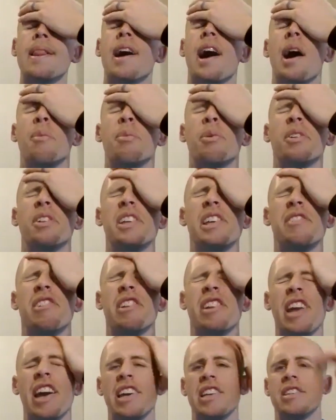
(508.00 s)
I believe,
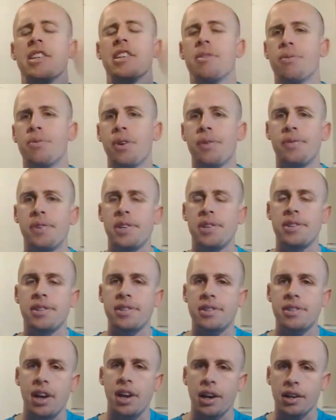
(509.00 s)
in
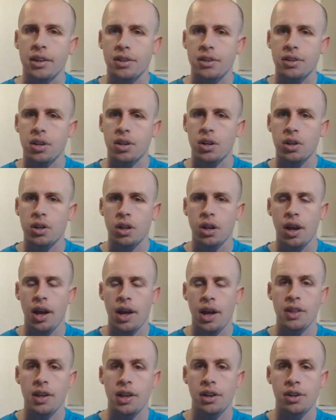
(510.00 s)
1956,
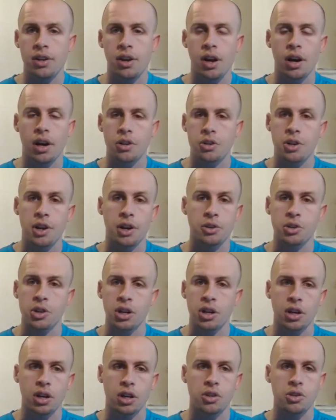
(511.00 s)
and then
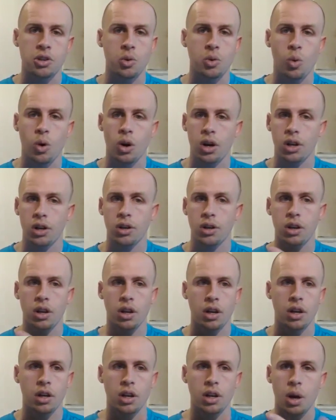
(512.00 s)
she won
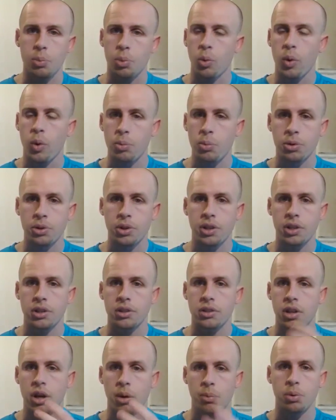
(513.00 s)
a couple
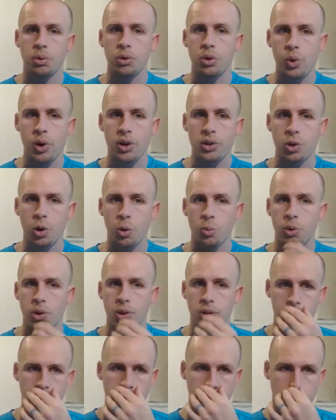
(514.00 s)
Wimbledons, a couple U.S.
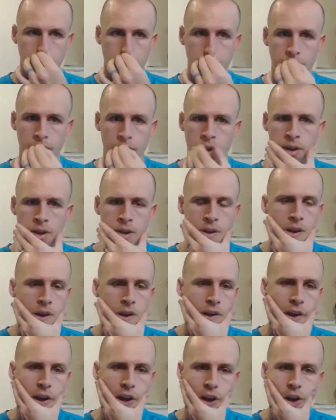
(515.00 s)
Opens, and
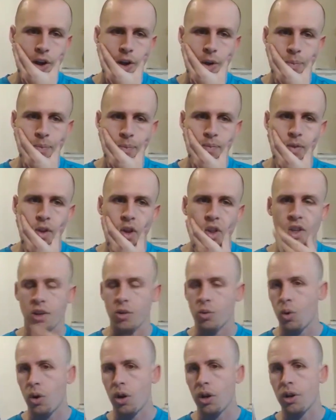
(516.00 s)
I
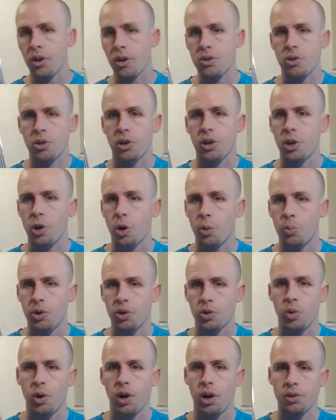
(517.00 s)
think an Australian Open
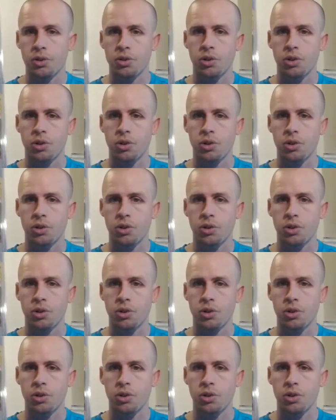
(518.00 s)
as well.